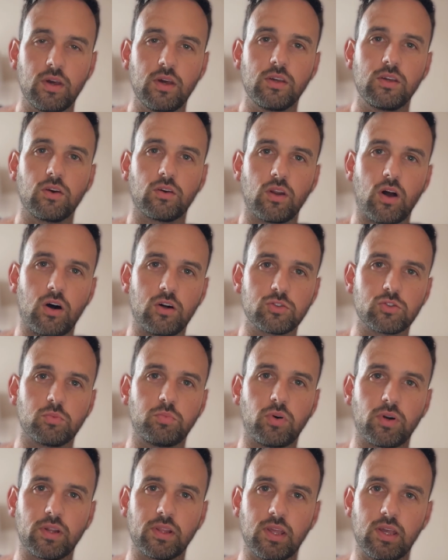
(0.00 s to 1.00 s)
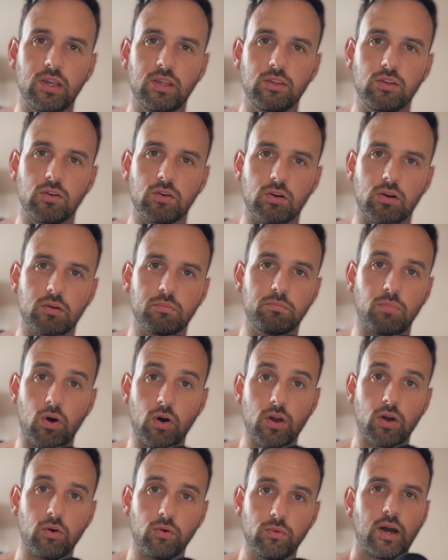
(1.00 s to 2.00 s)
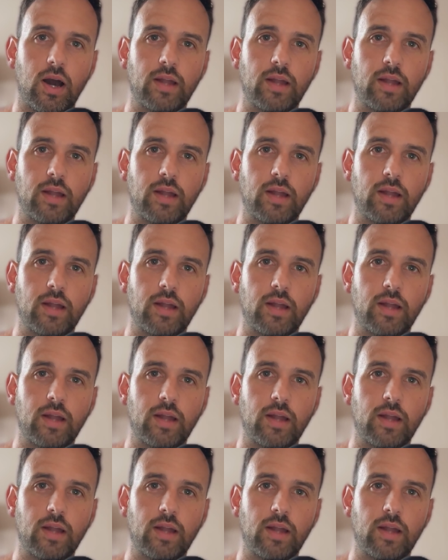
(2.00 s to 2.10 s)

You can also put it in your bio.